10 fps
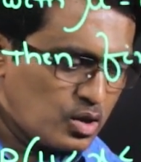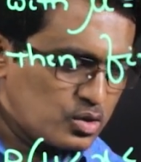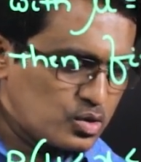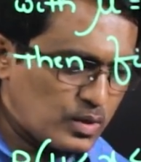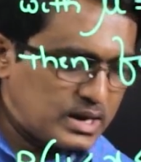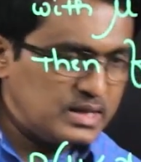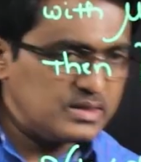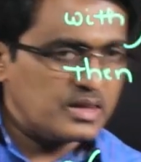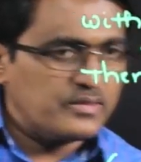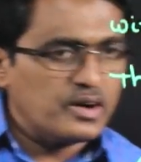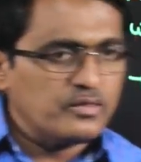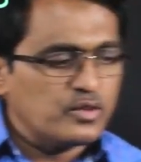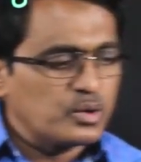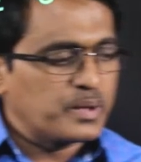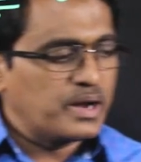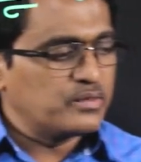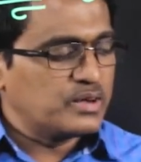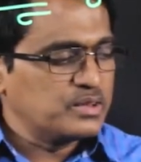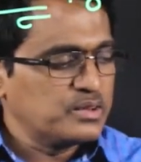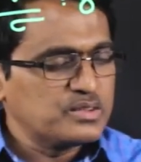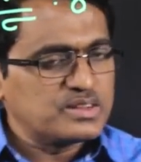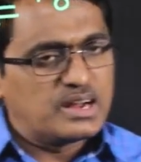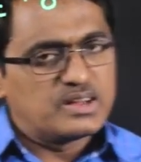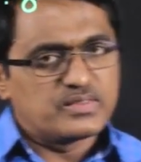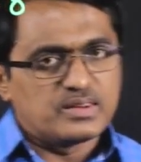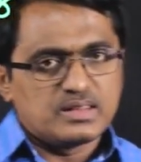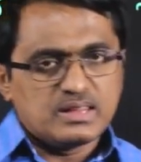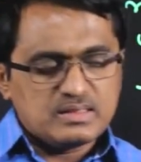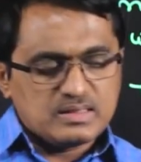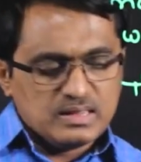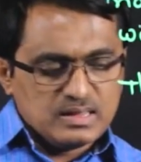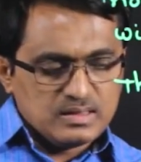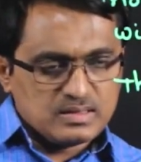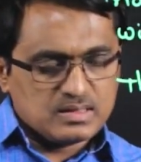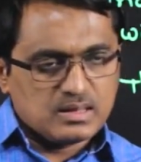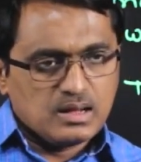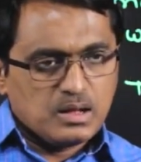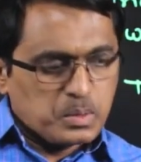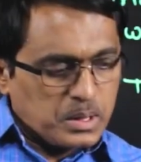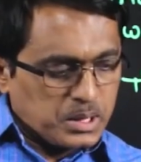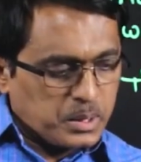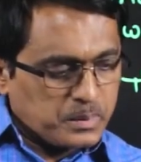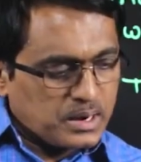So, what is this f of 1.10 stands for? This is nothing